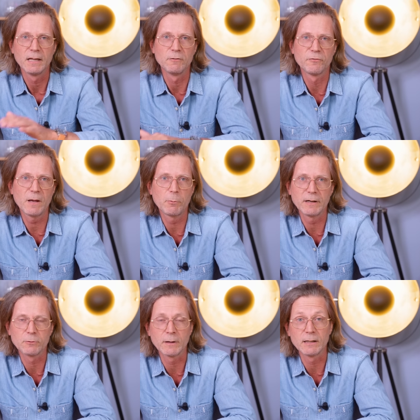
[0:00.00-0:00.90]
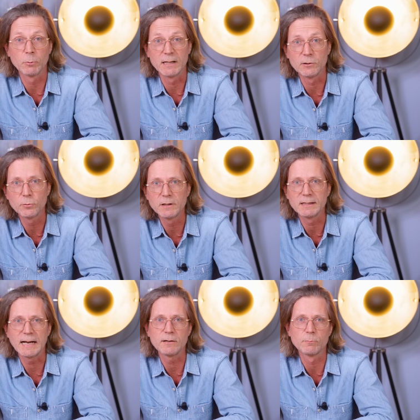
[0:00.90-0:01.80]
In February 2022, the
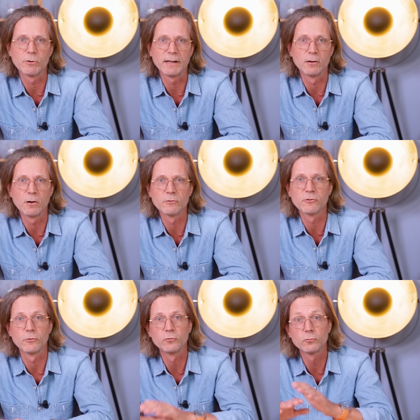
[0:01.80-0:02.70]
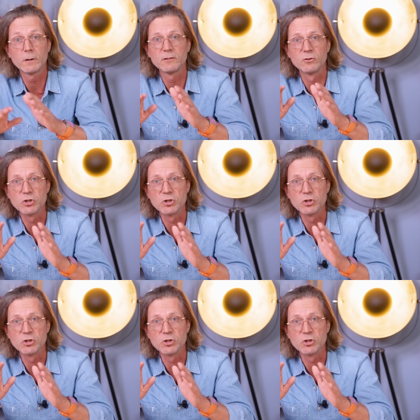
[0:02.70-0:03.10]
Italian brand launched Swiss